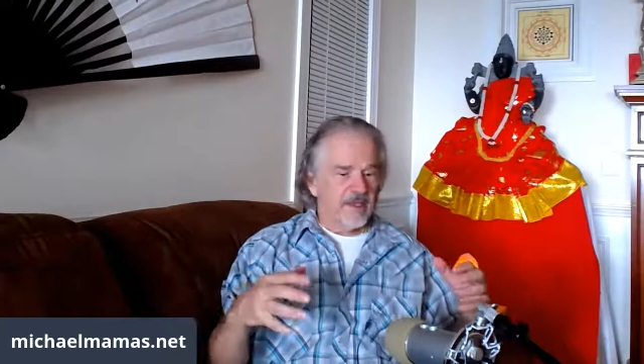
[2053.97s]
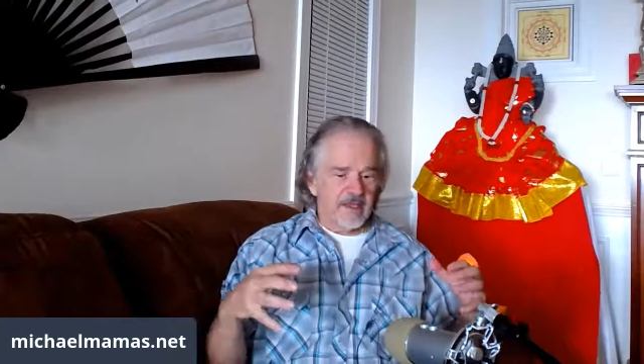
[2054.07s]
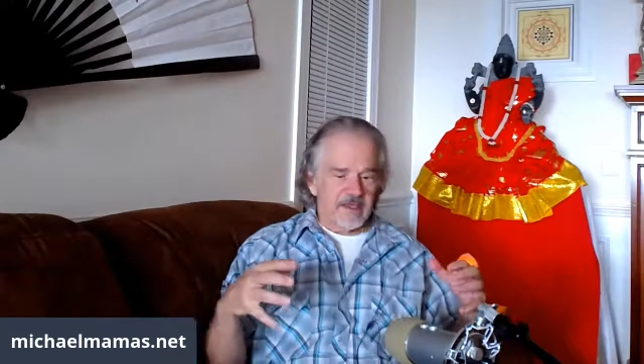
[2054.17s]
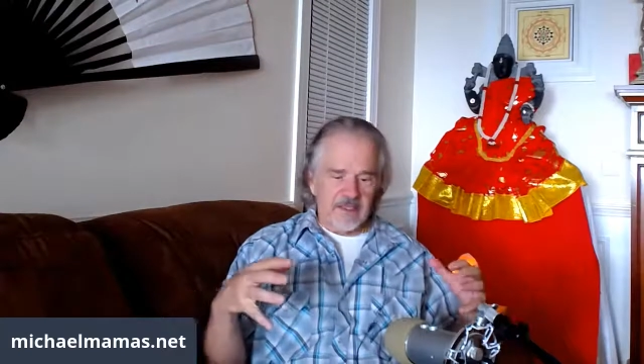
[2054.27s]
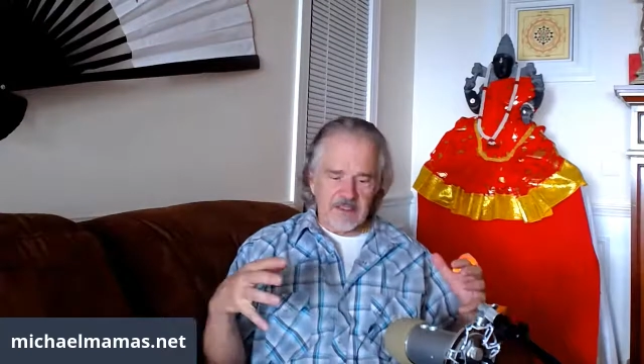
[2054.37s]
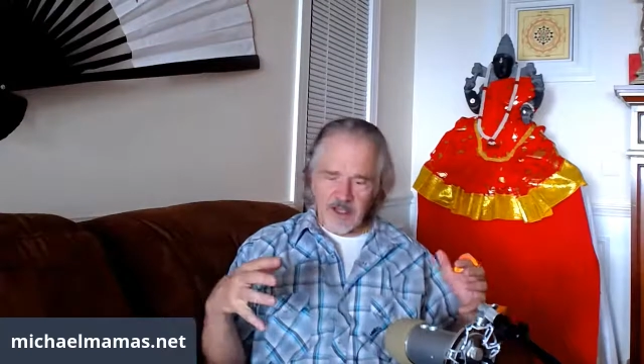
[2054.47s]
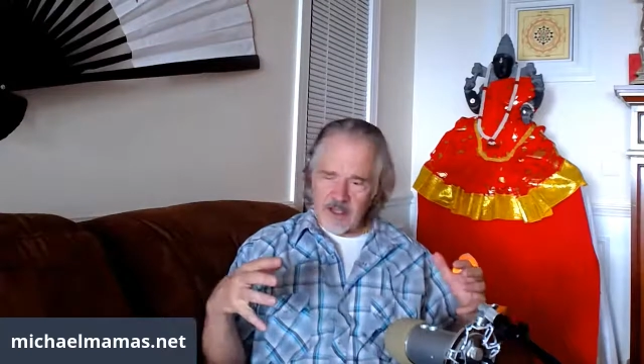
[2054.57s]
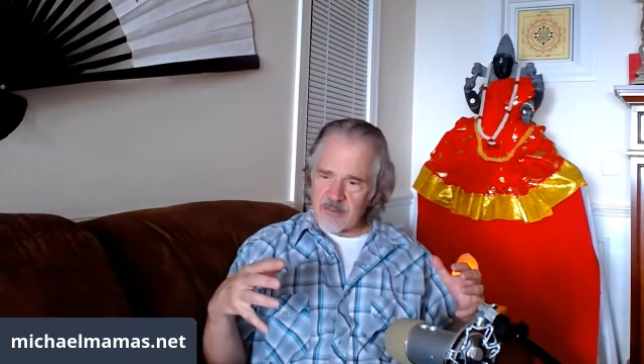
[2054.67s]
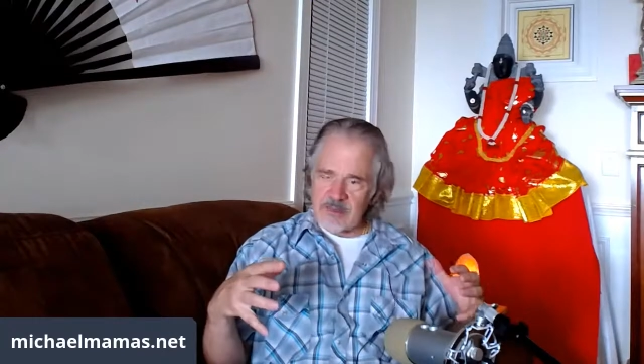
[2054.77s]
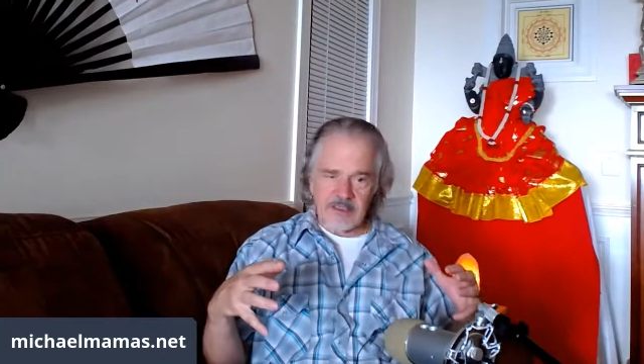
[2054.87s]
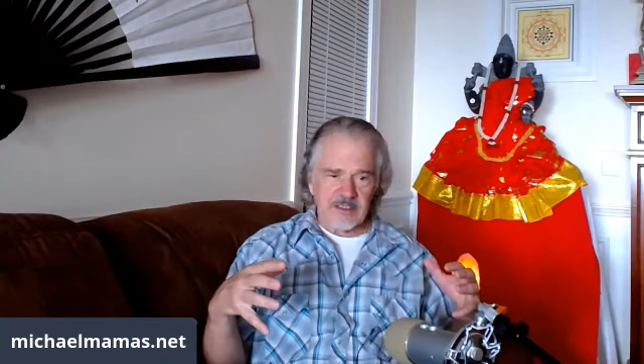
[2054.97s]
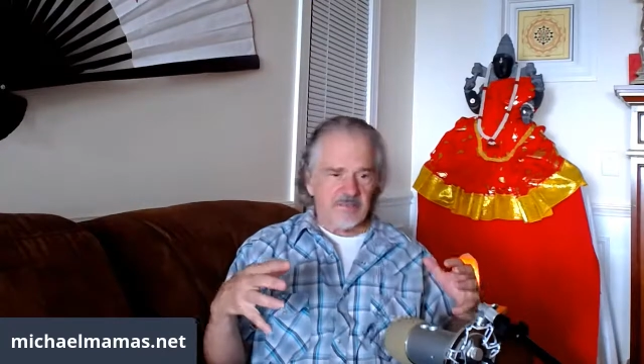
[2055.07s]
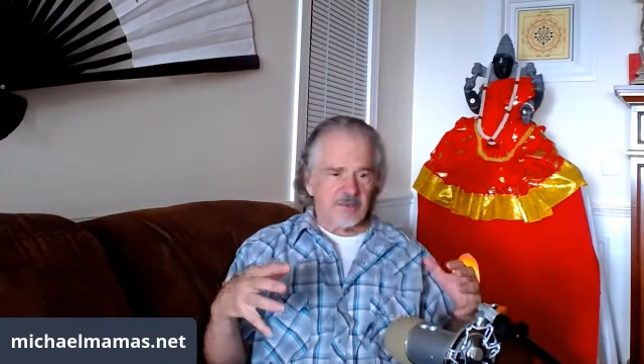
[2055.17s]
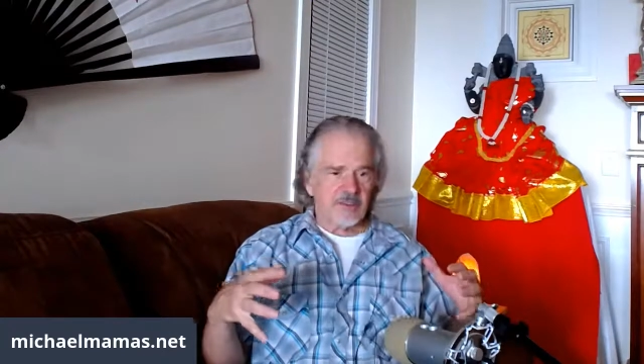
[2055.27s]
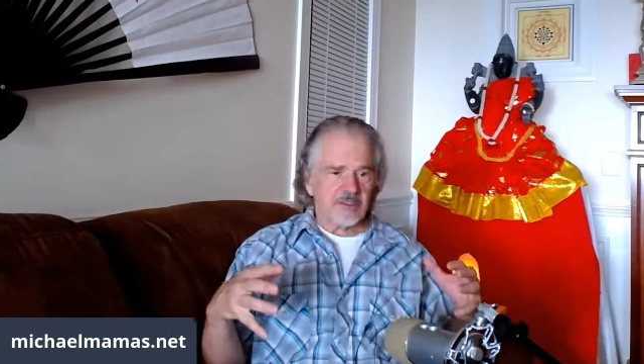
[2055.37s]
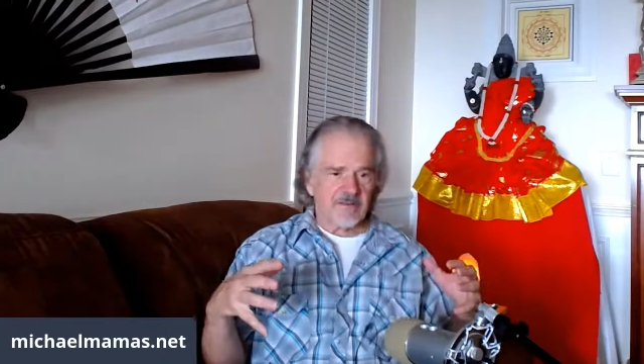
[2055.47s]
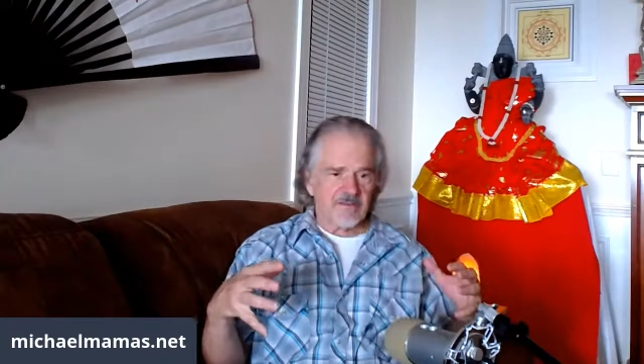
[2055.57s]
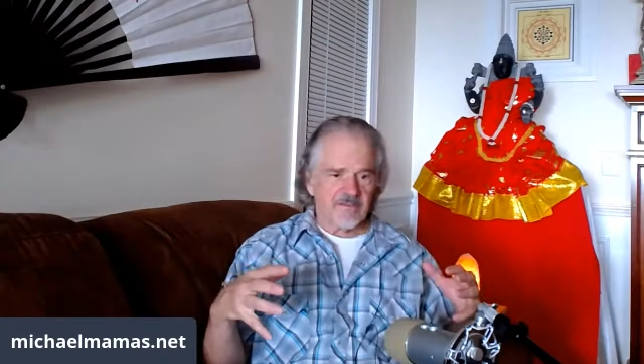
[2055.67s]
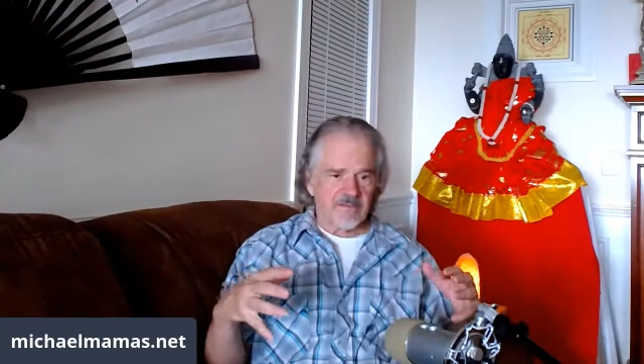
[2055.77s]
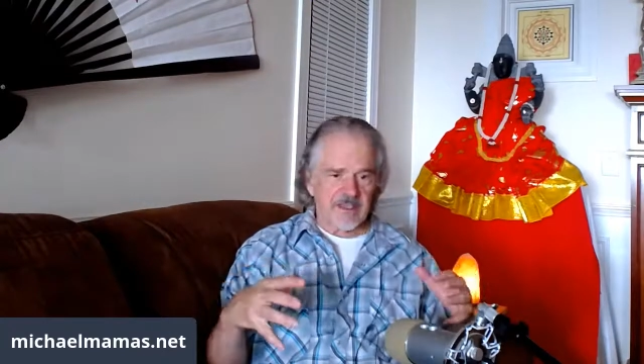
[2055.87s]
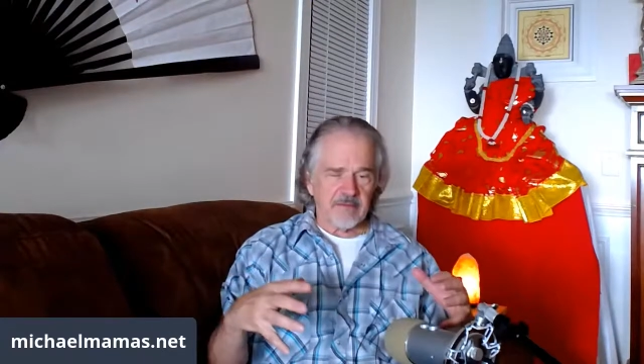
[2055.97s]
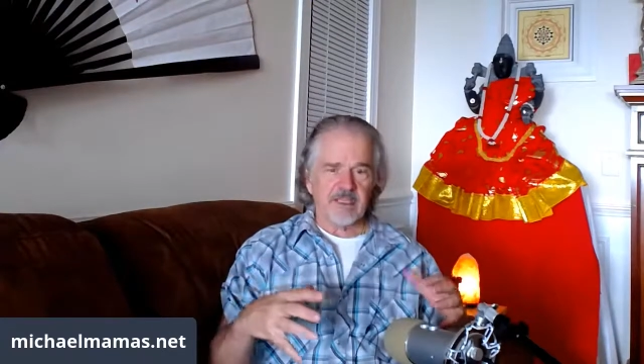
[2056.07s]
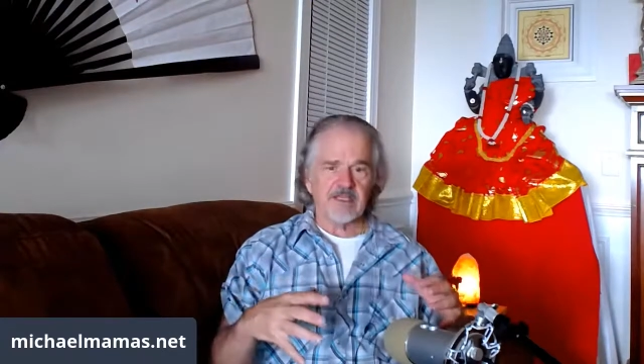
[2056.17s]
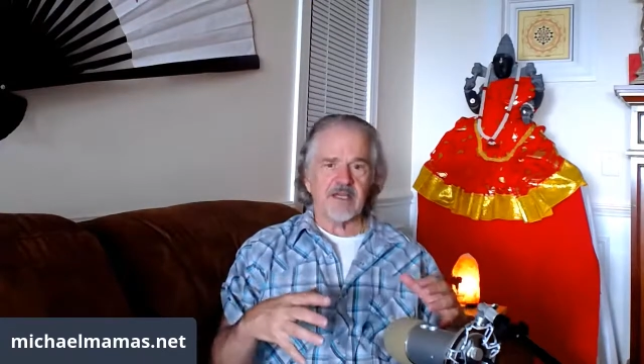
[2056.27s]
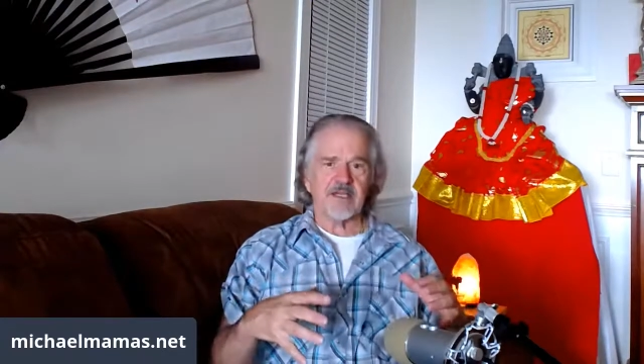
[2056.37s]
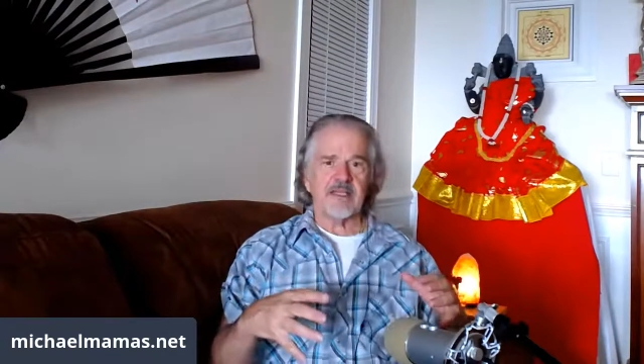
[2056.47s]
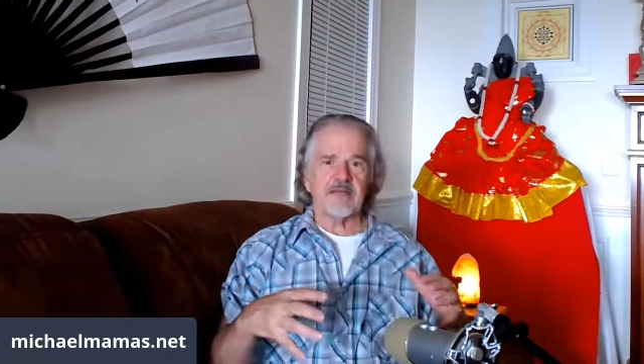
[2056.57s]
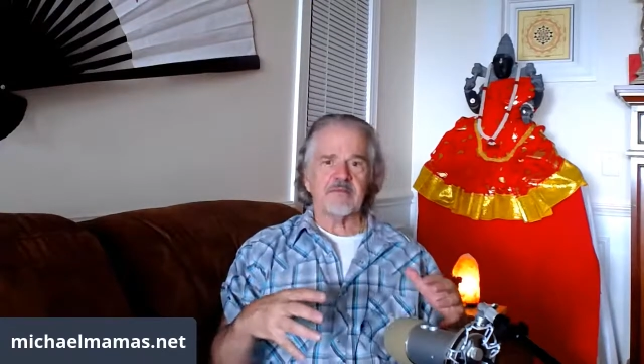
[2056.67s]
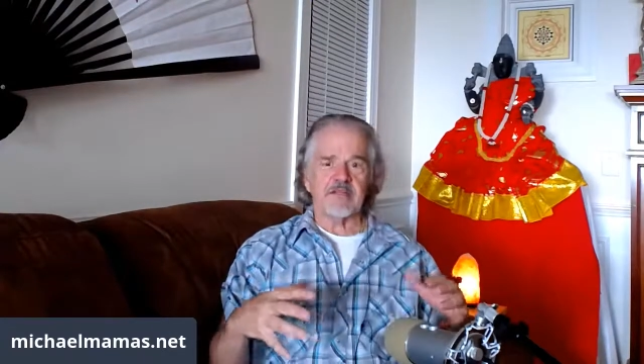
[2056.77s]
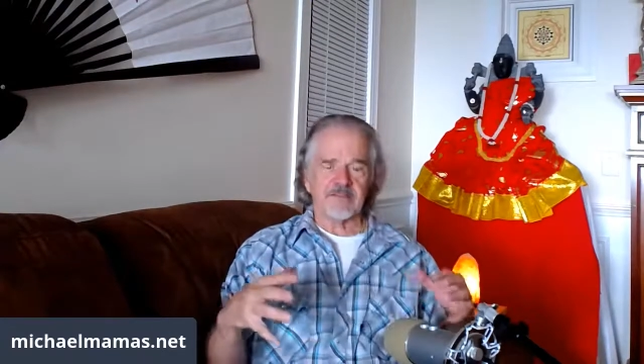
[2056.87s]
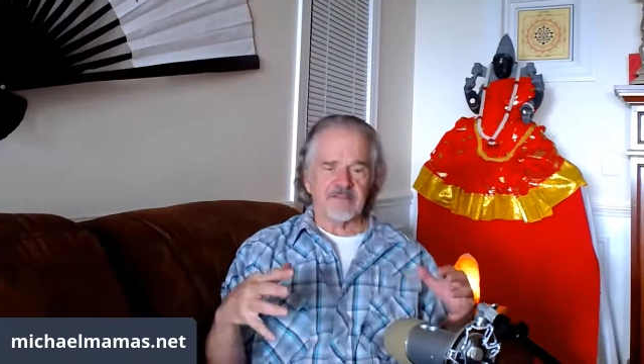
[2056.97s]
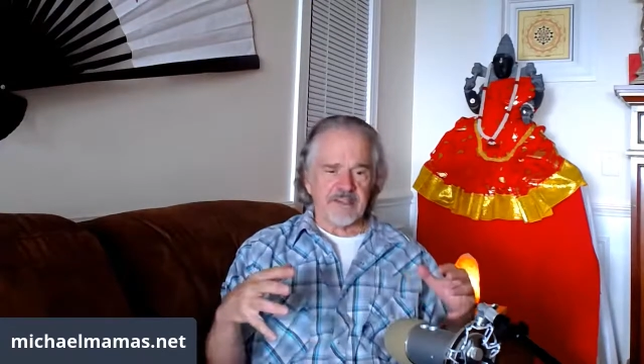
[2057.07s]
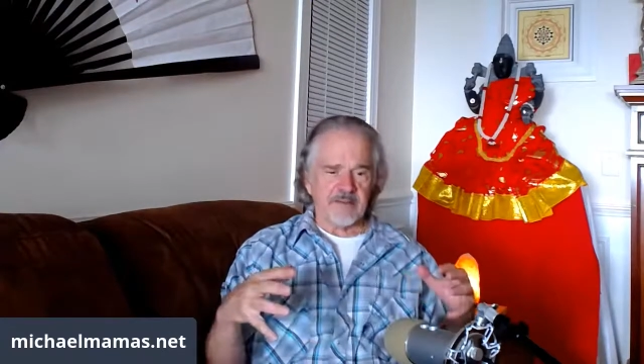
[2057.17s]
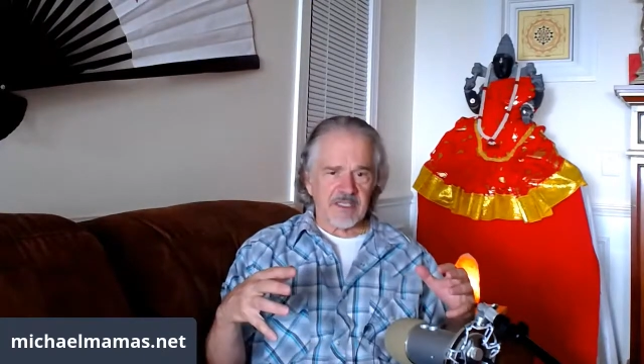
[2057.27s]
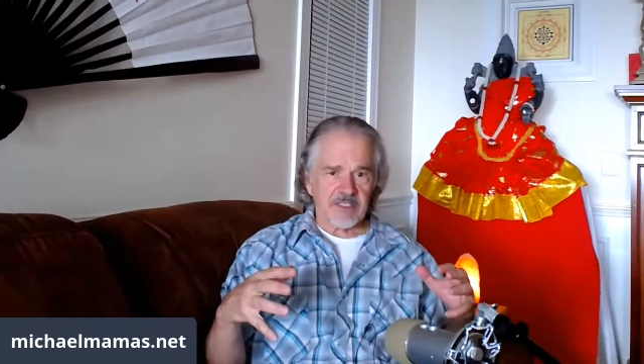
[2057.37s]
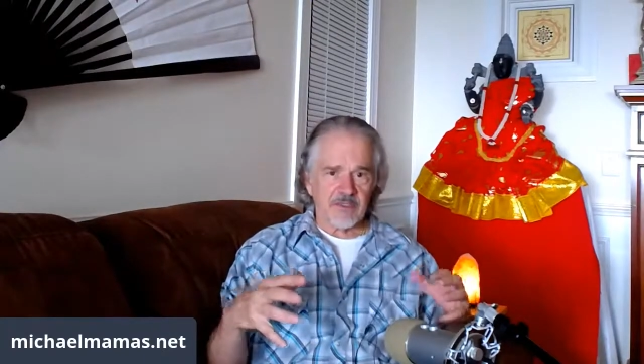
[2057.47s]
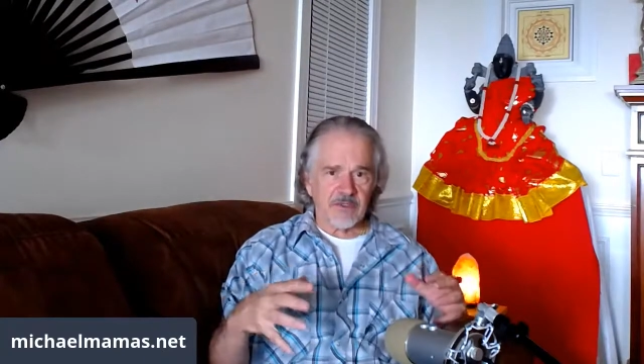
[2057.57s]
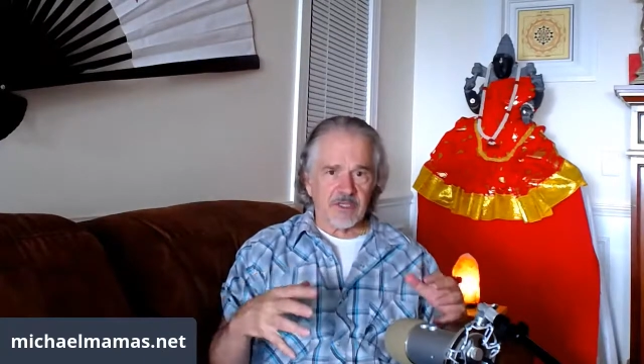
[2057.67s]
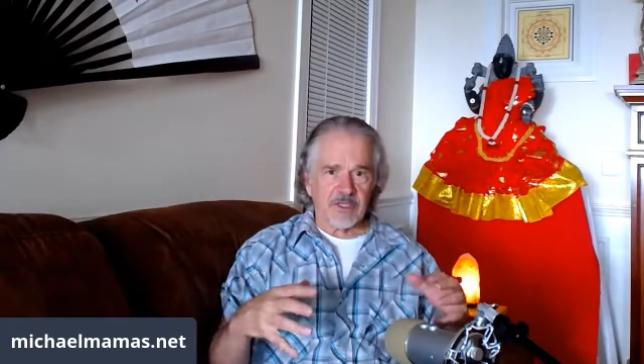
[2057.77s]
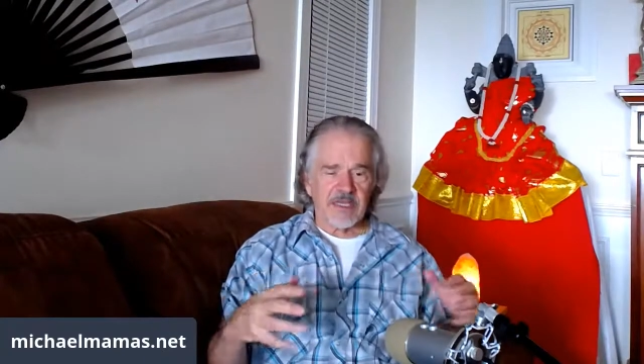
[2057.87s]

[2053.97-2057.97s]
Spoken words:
They talk about the importance of the family dynamic, the family unit,